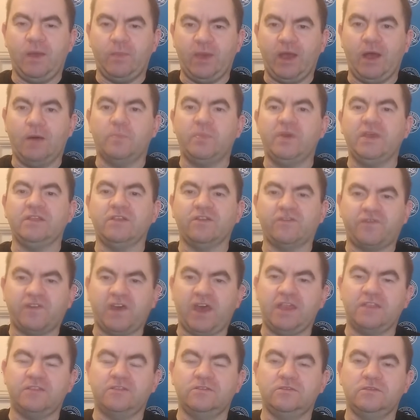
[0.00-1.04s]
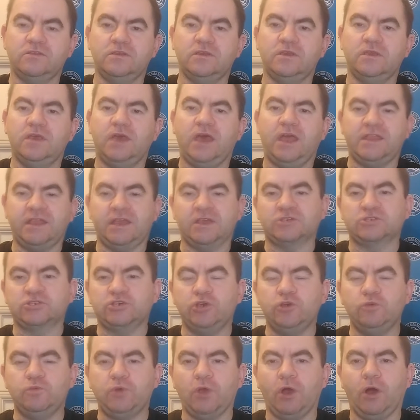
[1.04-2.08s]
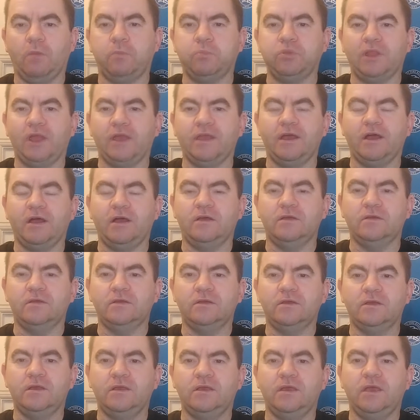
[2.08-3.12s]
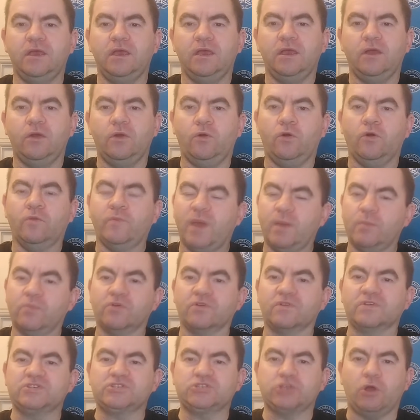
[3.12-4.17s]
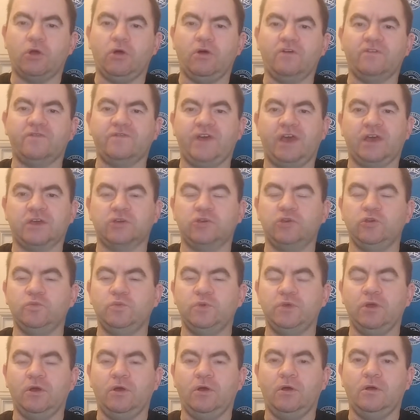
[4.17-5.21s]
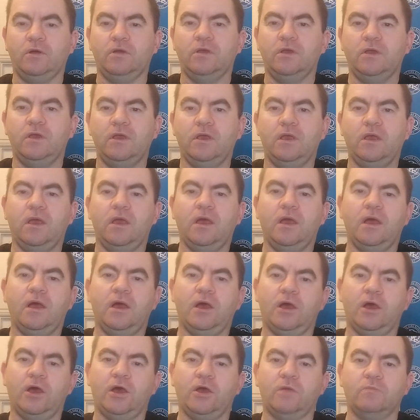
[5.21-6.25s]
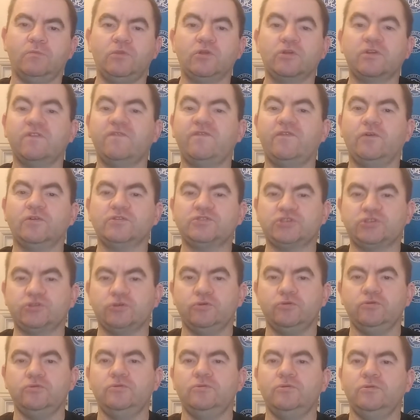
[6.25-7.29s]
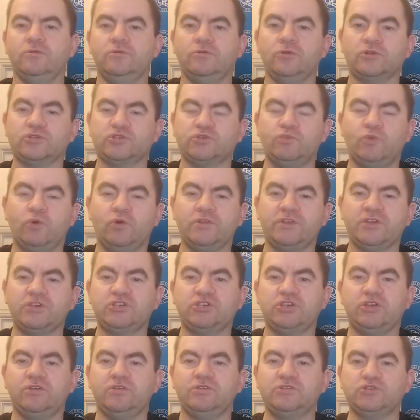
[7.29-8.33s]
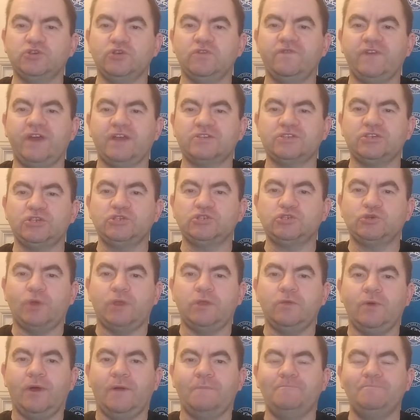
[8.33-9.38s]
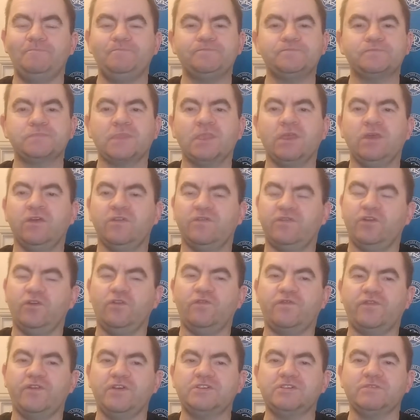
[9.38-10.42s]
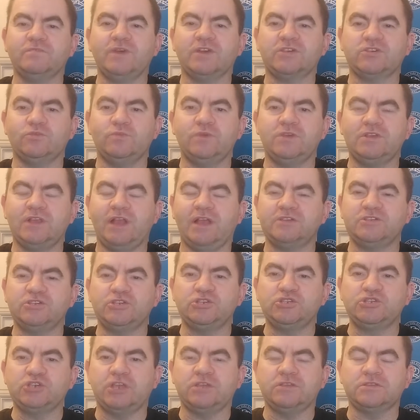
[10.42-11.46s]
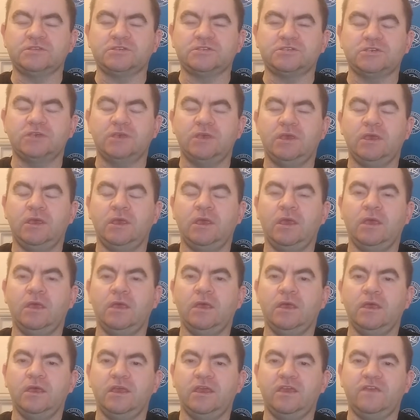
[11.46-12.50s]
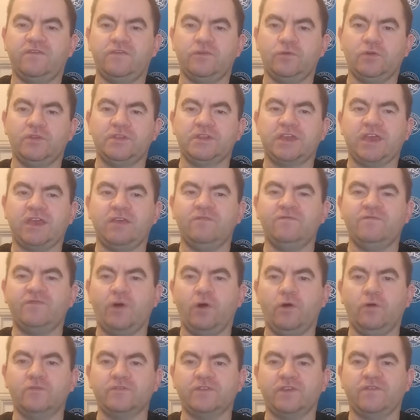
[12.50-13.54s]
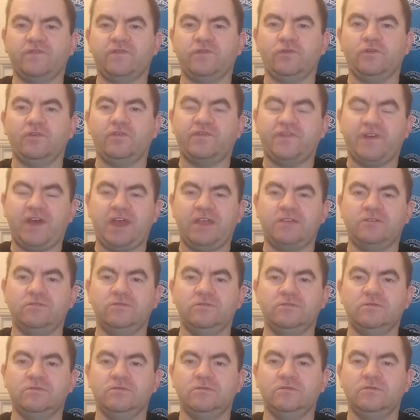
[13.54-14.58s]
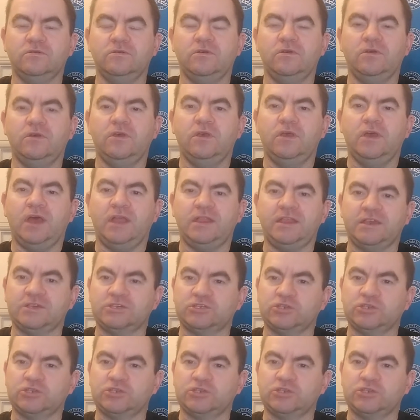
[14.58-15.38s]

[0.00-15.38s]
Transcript: about being a fan, an ex-QPR player, or a member of staff at QPR. Looking forward to do lots more this year in 2021. Feel free to message me, ladies and gents, if you want to get involved, if you're a fan. An